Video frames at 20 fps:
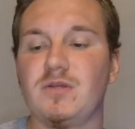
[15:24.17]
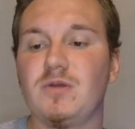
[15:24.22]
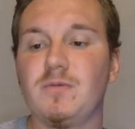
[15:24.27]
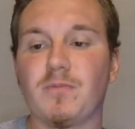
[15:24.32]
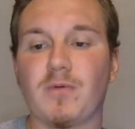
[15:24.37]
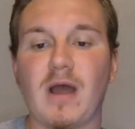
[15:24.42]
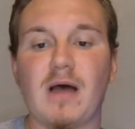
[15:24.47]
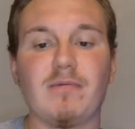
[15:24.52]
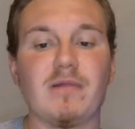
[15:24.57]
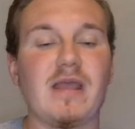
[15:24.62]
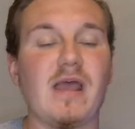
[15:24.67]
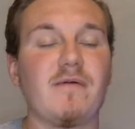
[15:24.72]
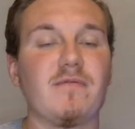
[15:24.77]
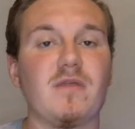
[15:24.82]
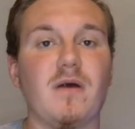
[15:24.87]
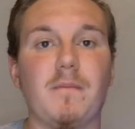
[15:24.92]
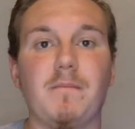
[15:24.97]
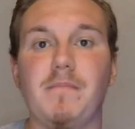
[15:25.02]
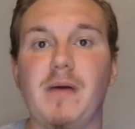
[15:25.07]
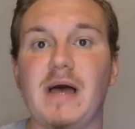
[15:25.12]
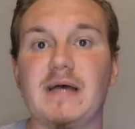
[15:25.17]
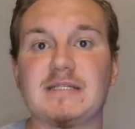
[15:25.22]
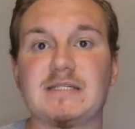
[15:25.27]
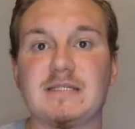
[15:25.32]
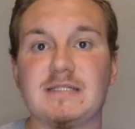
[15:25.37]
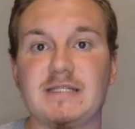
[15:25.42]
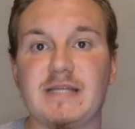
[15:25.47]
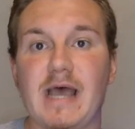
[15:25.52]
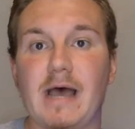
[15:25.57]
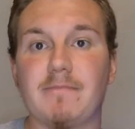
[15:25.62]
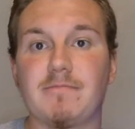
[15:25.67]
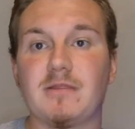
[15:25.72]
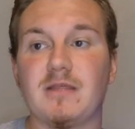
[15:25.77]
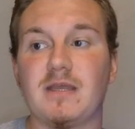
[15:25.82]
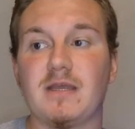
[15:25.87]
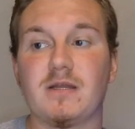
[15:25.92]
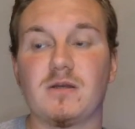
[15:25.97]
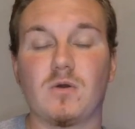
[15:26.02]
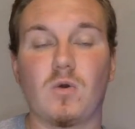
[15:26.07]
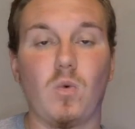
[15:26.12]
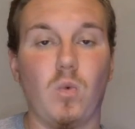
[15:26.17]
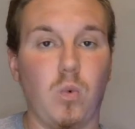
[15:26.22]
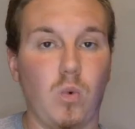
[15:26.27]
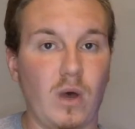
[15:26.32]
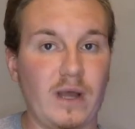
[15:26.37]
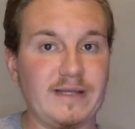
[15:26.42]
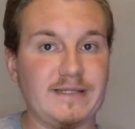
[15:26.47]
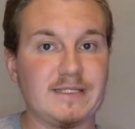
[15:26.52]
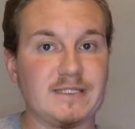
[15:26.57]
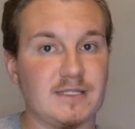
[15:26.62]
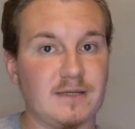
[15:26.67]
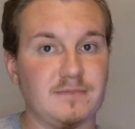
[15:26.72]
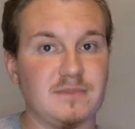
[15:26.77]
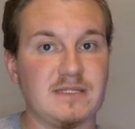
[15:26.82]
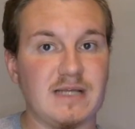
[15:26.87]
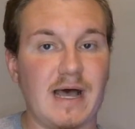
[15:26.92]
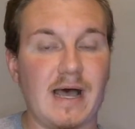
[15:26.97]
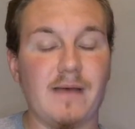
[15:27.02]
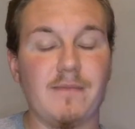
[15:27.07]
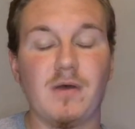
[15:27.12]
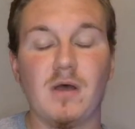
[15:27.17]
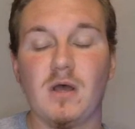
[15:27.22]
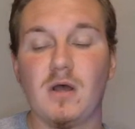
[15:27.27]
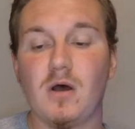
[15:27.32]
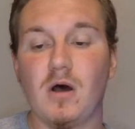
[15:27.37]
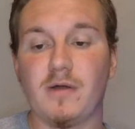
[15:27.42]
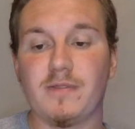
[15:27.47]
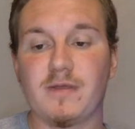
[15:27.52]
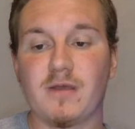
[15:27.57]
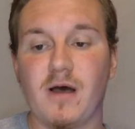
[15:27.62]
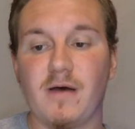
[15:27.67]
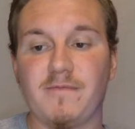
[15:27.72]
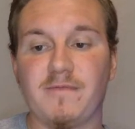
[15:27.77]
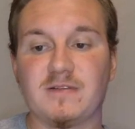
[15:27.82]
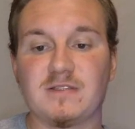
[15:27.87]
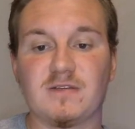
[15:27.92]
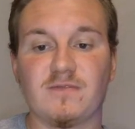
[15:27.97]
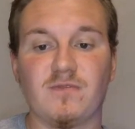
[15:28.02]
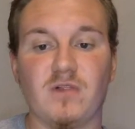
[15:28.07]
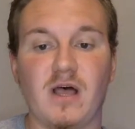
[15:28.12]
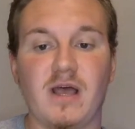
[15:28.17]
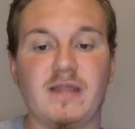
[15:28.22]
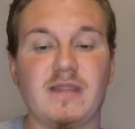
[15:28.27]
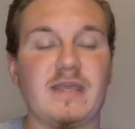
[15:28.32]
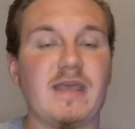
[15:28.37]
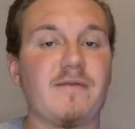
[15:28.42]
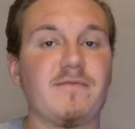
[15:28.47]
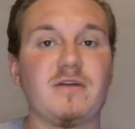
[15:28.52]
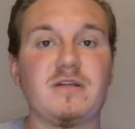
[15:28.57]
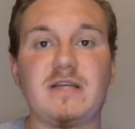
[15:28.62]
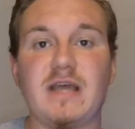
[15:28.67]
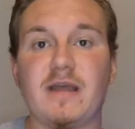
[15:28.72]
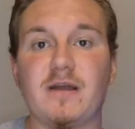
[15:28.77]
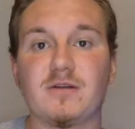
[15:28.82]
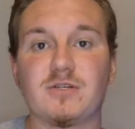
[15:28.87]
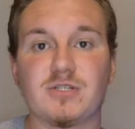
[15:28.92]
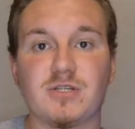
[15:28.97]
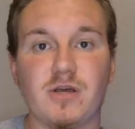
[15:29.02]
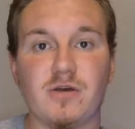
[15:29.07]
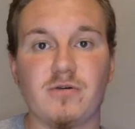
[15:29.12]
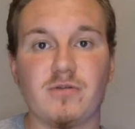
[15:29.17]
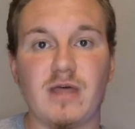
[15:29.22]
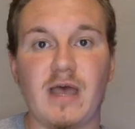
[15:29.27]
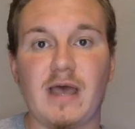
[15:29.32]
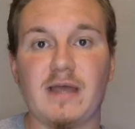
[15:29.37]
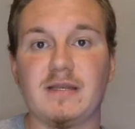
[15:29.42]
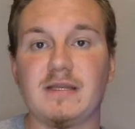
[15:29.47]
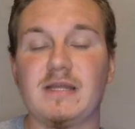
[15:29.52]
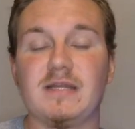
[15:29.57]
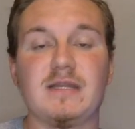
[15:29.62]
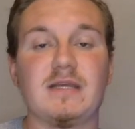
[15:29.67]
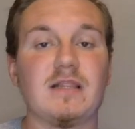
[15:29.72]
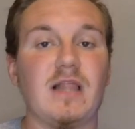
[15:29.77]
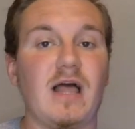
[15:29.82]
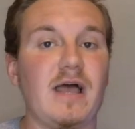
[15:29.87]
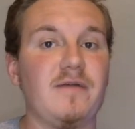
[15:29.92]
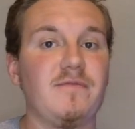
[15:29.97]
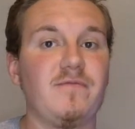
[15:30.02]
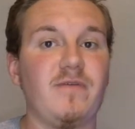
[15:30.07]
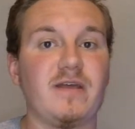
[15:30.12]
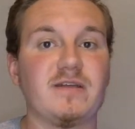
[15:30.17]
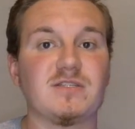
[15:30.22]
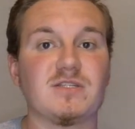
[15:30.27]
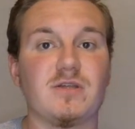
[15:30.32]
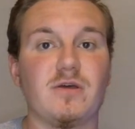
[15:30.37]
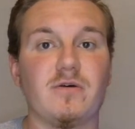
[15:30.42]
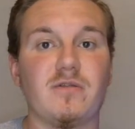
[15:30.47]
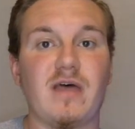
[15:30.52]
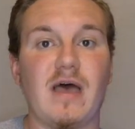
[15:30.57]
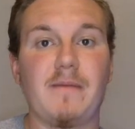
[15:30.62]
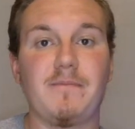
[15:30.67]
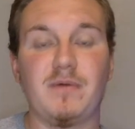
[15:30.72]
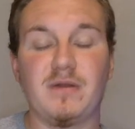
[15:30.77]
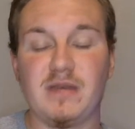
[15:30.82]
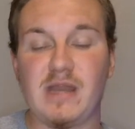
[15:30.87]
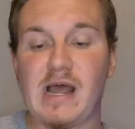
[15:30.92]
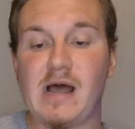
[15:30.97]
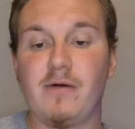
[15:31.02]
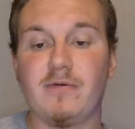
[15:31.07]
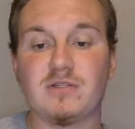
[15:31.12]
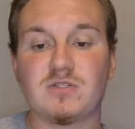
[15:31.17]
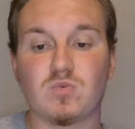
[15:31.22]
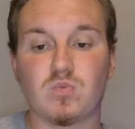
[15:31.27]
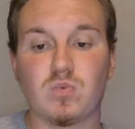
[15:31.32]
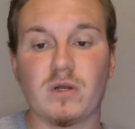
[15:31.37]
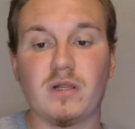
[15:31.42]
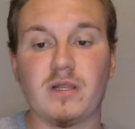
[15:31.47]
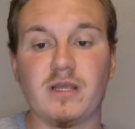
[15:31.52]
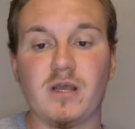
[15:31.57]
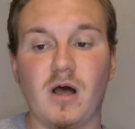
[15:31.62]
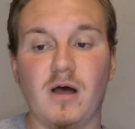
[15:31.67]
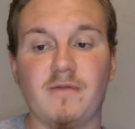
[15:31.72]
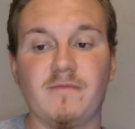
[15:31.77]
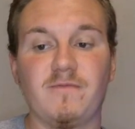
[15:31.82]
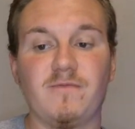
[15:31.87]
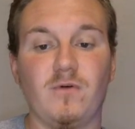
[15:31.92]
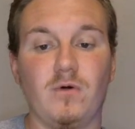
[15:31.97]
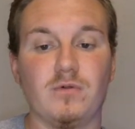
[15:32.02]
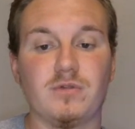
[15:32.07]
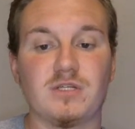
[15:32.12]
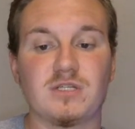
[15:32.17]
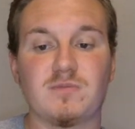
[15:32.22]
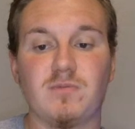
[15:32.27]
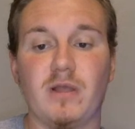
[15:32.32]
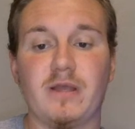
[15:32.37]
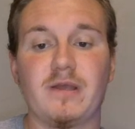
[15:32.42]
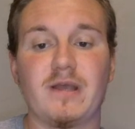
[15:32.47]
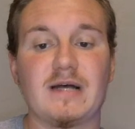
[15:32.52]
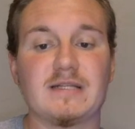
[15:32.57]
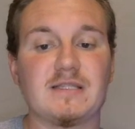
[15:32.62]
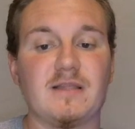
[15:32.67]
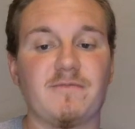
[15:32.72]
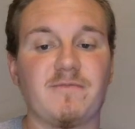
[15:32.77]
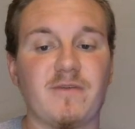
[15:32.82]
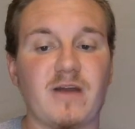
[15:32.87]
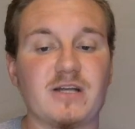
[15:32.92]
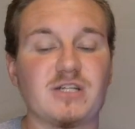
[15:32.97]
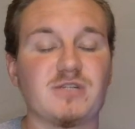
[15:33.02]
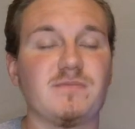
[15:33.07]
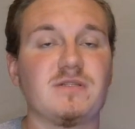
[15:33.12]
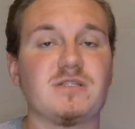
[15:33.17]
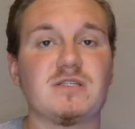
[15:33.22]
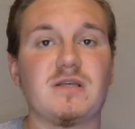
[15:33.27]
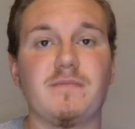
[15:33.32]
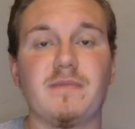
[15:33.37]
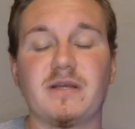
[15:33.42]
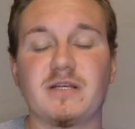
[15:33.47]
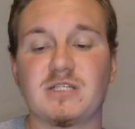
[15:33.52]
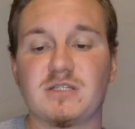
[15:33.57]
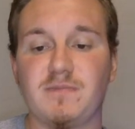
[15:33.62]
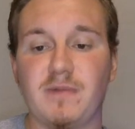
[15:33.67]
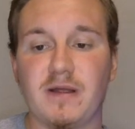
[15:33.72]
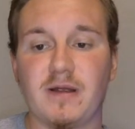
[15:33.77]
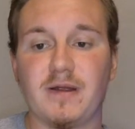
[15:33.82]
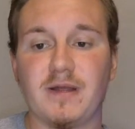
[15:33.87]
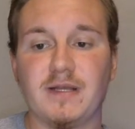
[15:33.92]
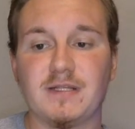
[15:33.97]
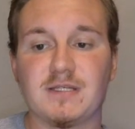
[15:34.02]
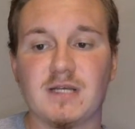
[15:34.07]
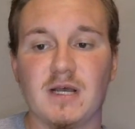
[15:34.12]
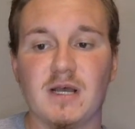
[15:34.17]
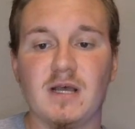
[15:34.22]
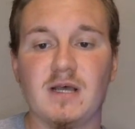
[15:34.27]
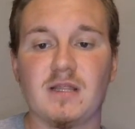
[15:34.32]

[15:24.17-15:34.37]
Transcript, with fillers: probably have the best depth in quite some time on the offensive line. The everydayers know that. Nittany Lion fans know that. But now it's really on full display. You got the freshmen, some experience.